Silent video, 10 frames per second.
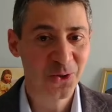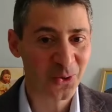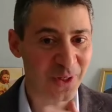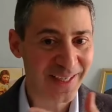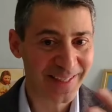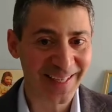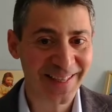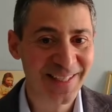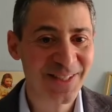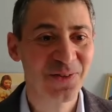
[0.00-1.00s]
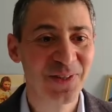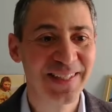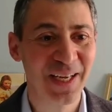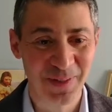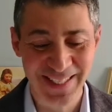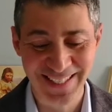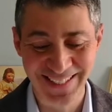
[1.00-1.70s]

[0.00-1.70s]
So like at least three times a